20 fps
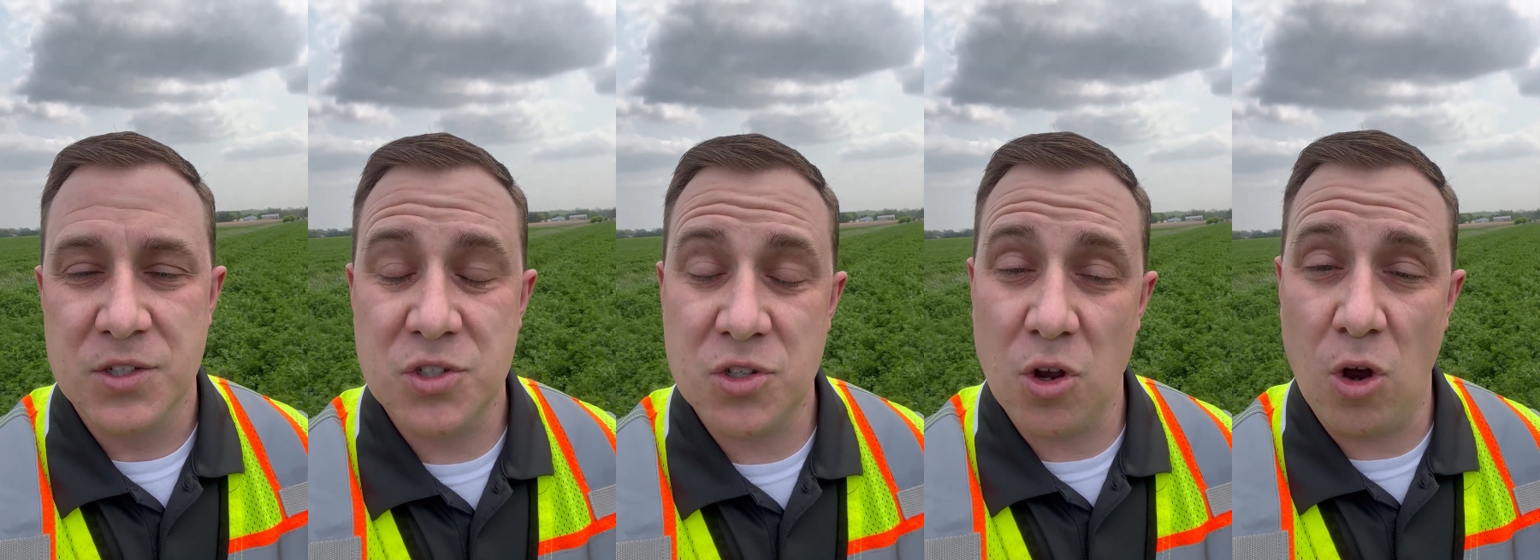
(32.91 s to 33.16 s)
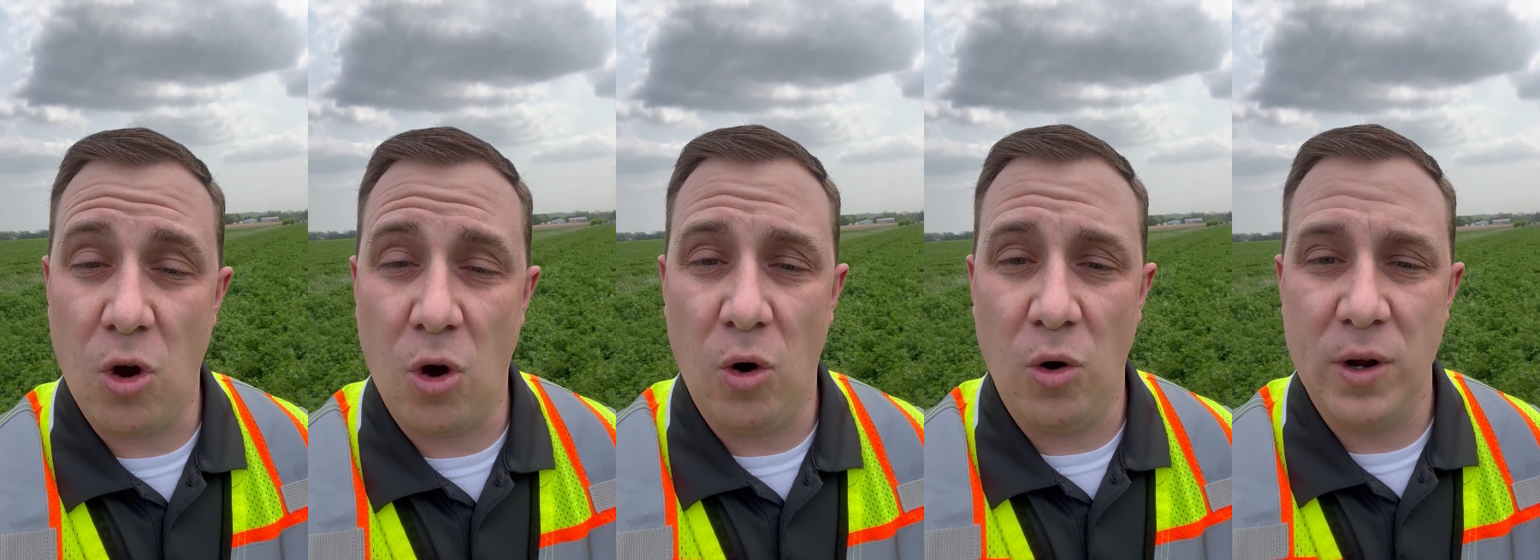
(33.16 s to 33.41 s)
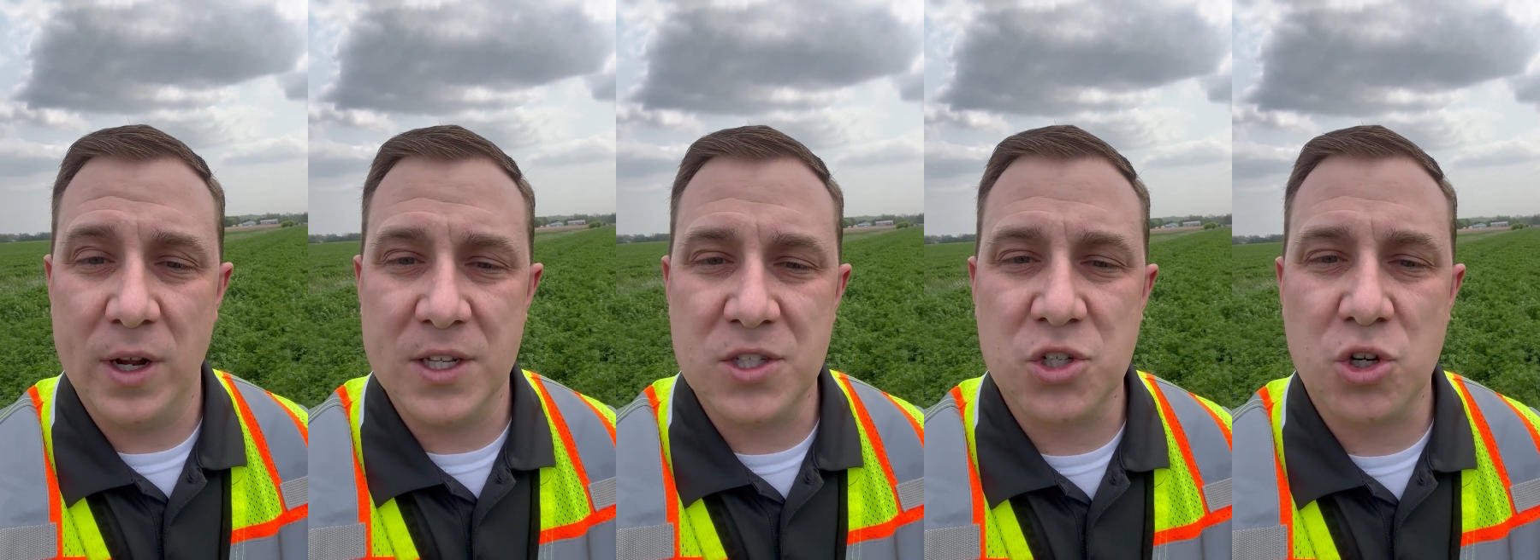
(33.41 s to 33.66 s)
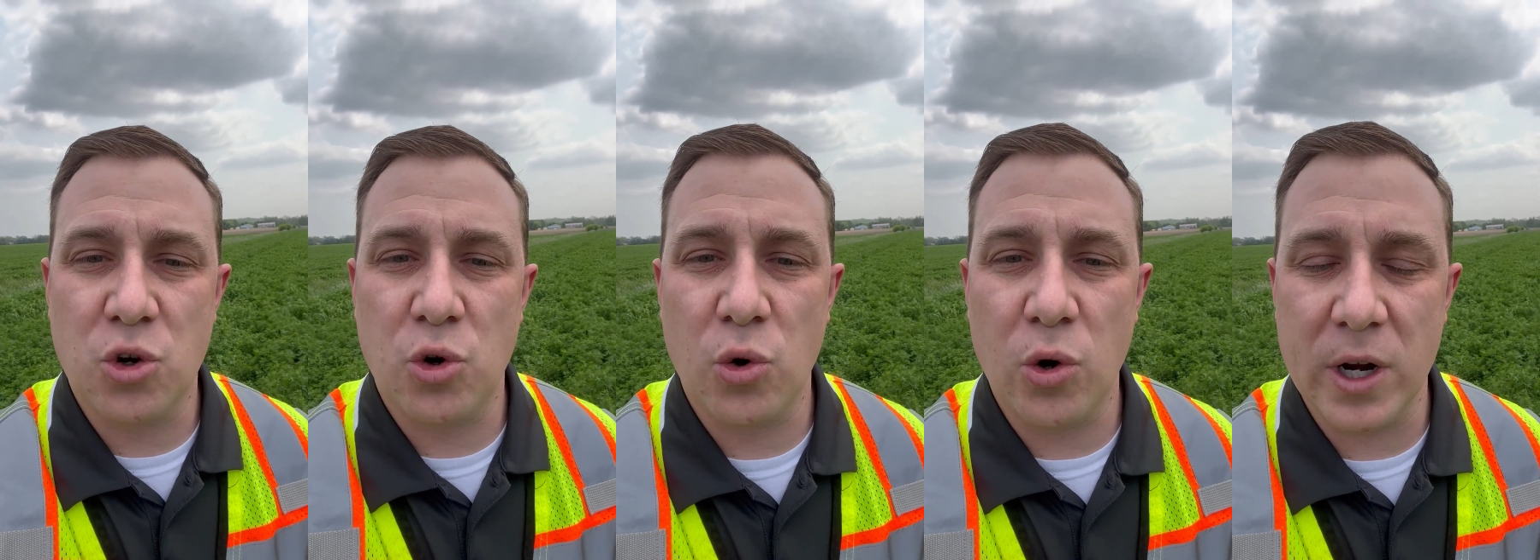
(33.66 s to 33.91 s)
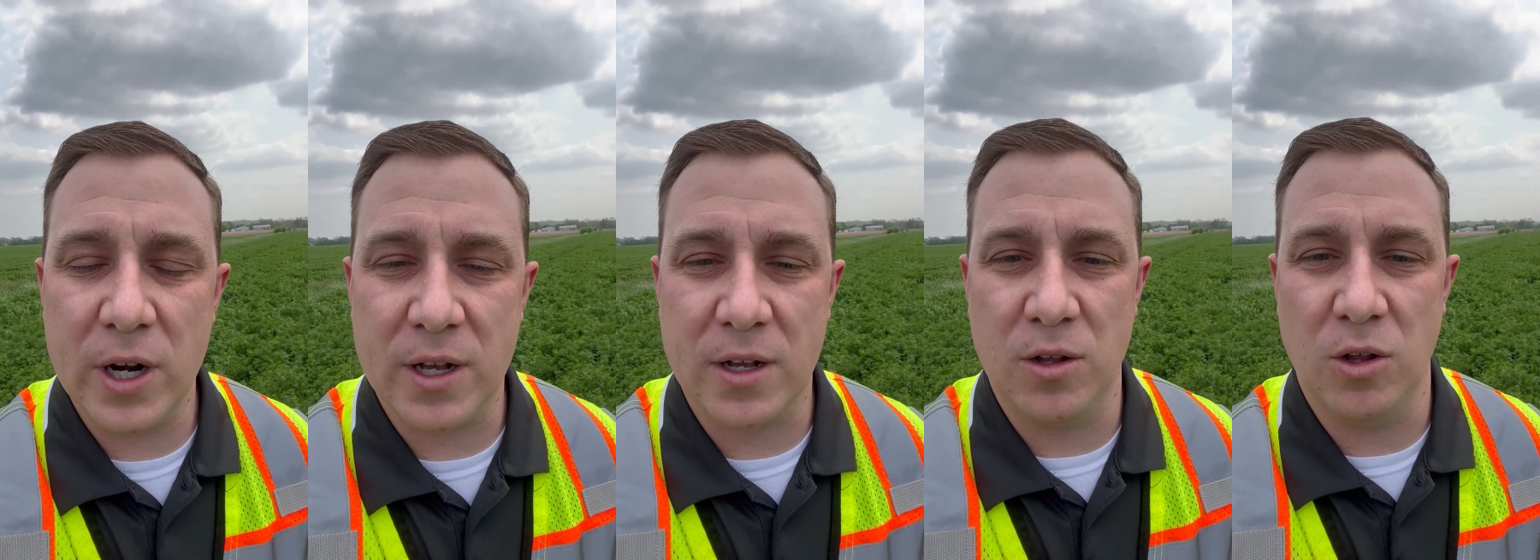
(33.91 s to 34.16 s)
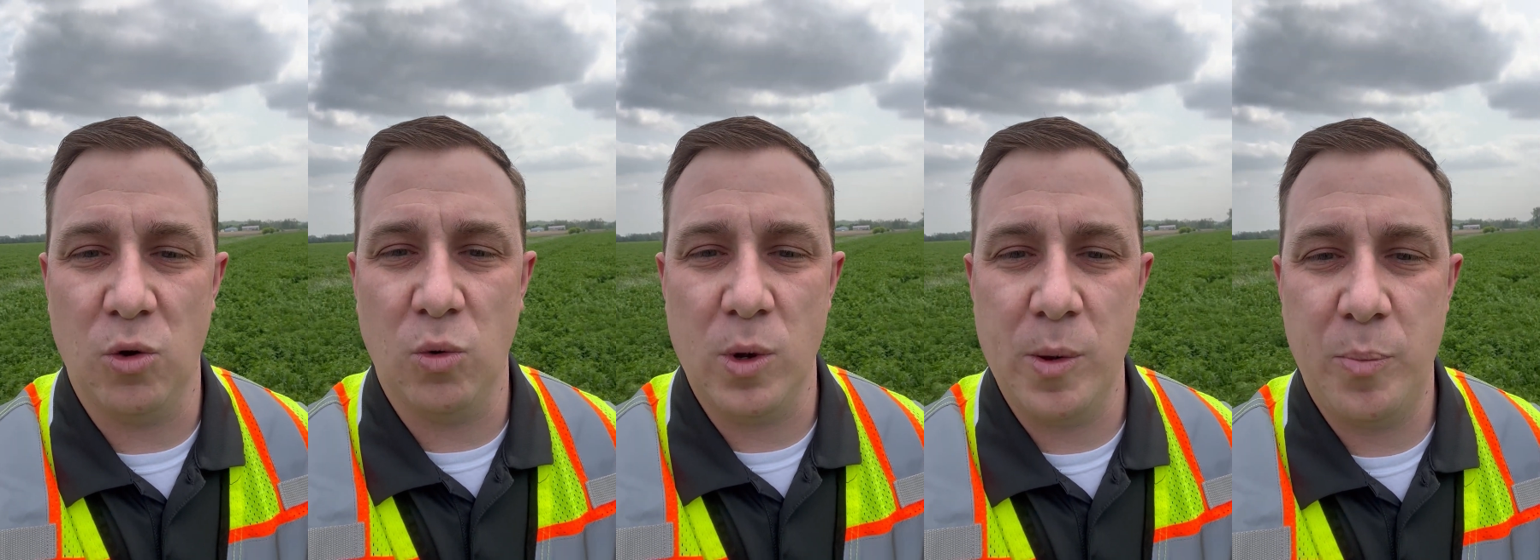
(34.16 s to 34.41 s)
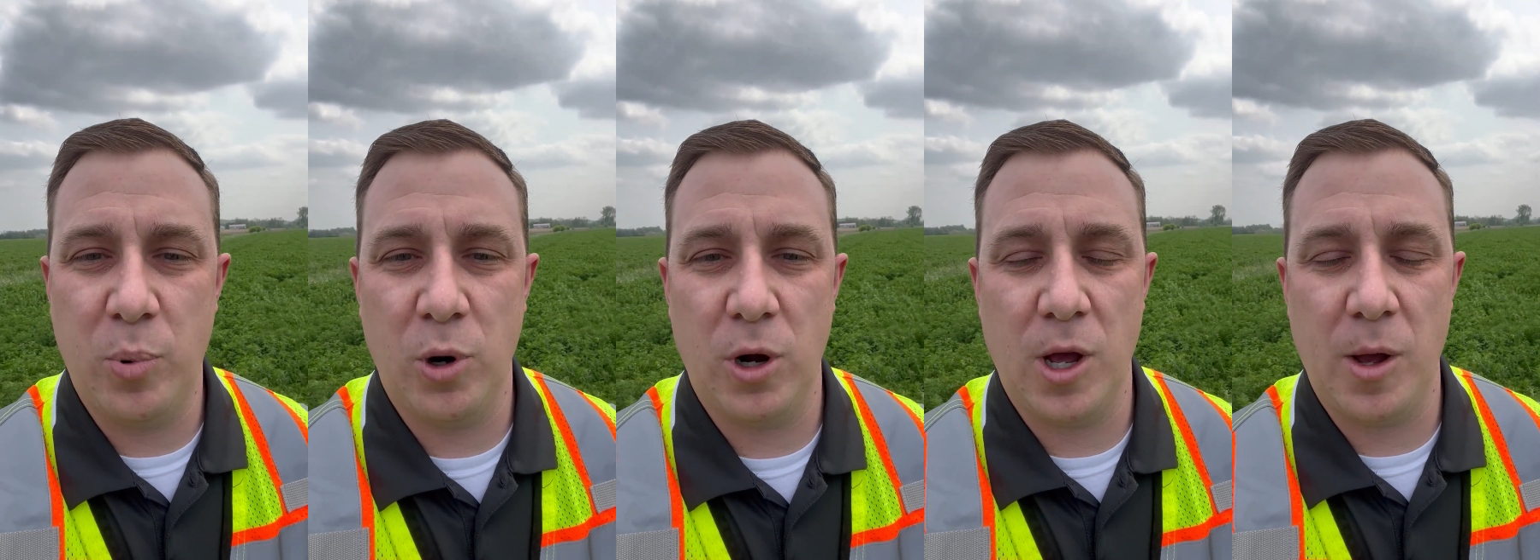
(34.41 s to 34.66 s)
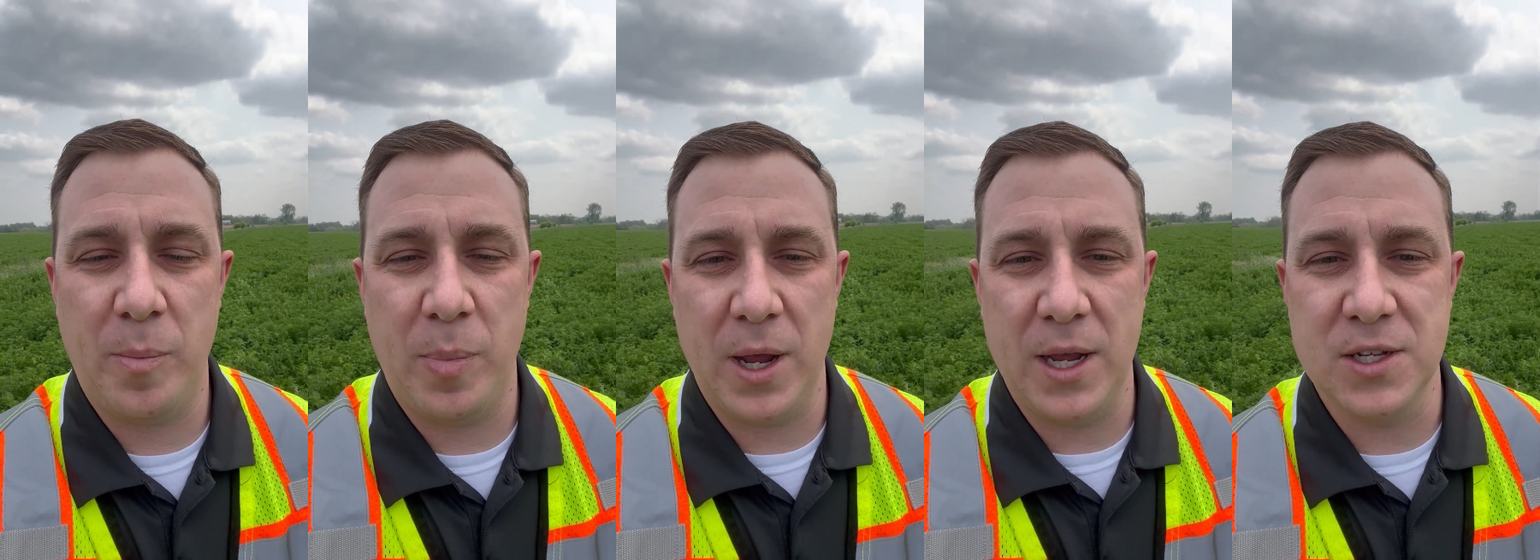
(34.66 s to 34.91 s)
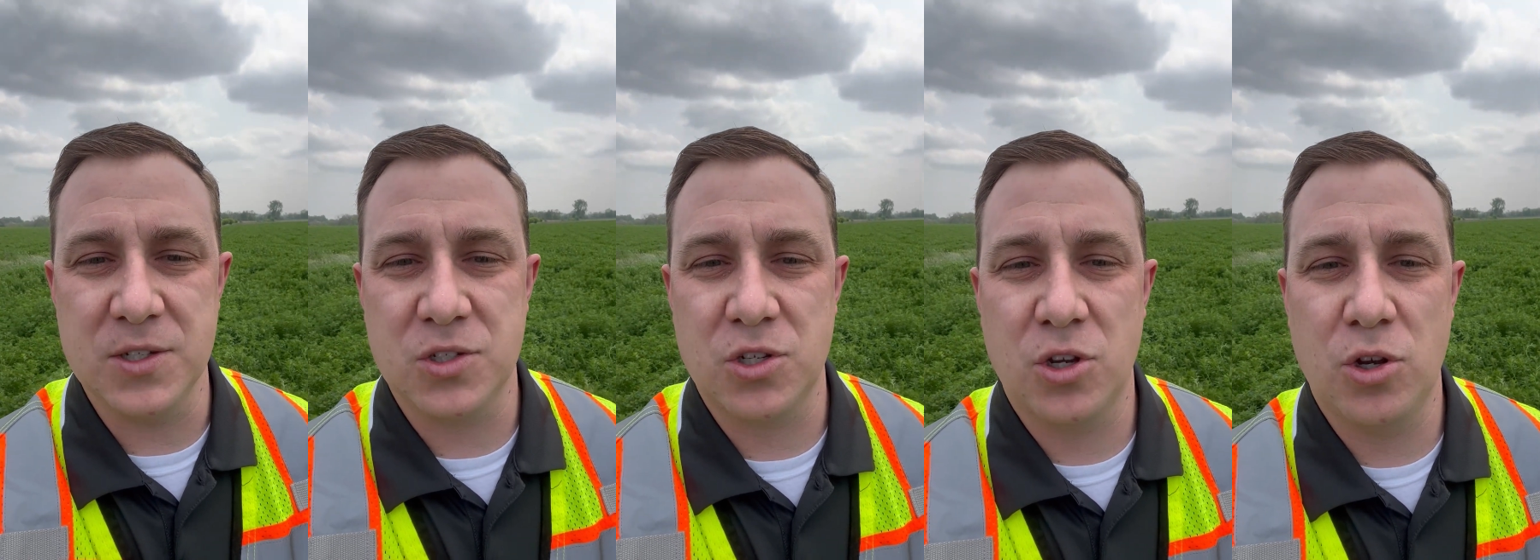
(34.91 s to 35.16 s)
So it's critical we put up as